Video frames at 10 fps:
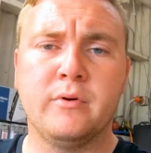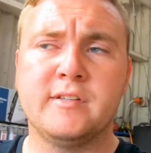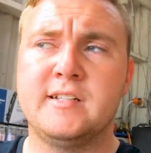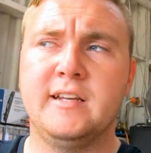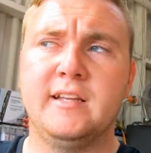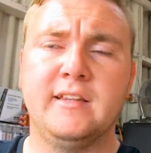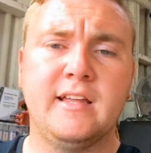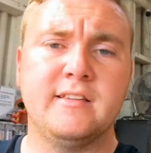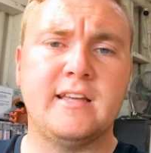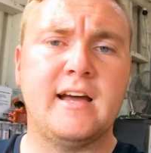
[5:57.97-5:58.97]
it's sending
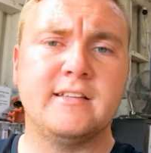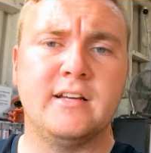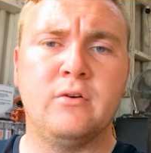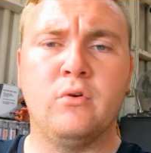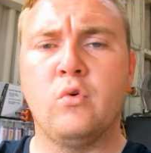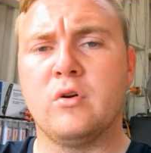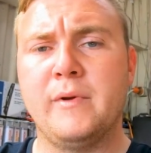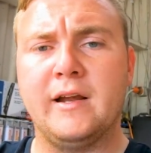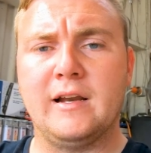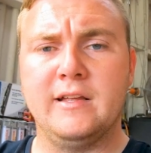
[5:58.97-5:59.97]
that data
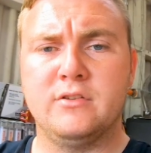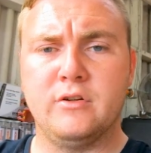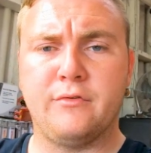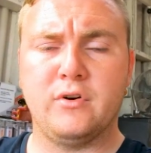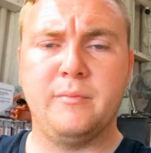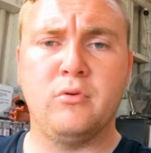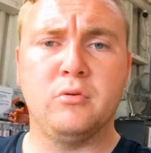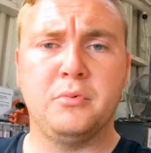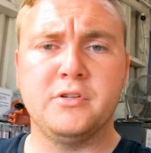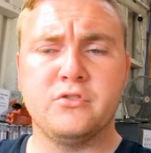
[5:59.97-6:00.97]
automatically to the
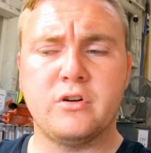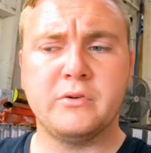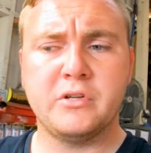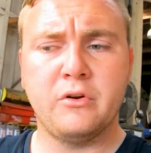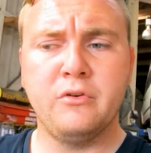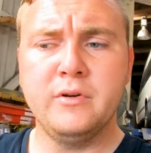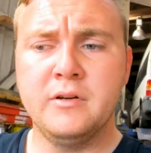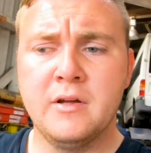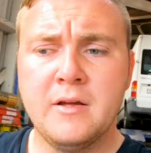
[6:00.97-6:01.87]
3-port boost control solenoid.